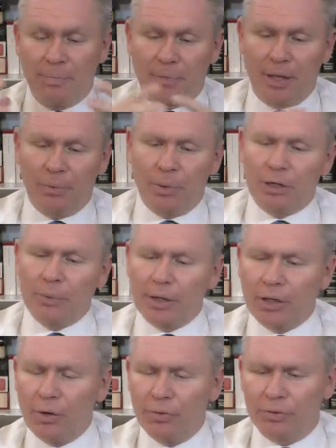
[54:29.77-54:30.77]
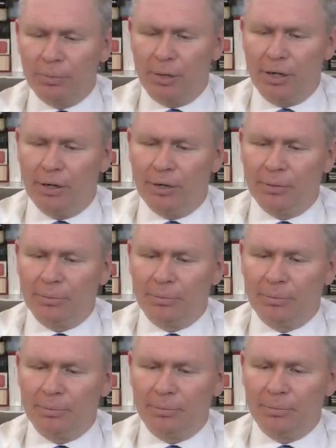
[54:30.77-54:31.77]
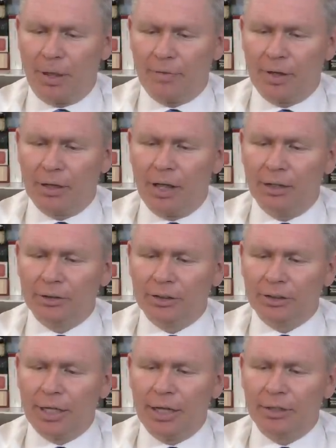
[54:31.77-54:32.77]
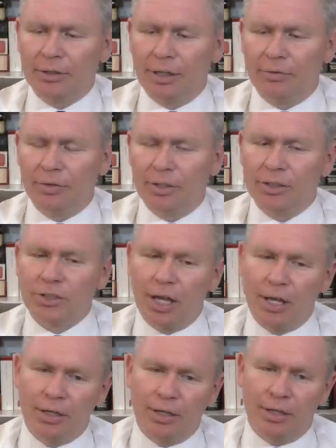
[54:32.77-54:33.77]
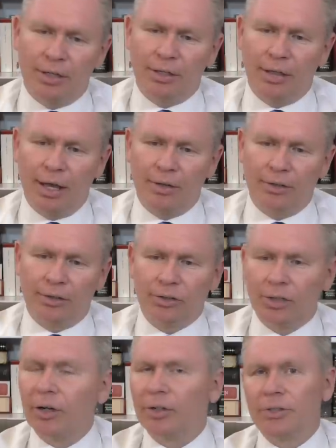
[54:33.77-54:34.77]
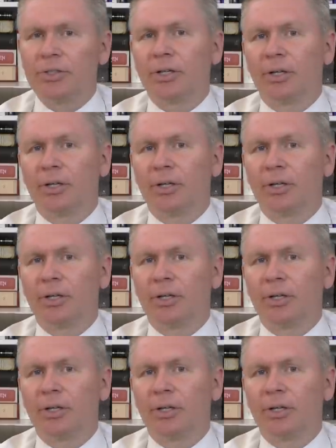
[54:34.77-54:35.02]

And where do I go from here? Have I lost sight of the sun and the stars?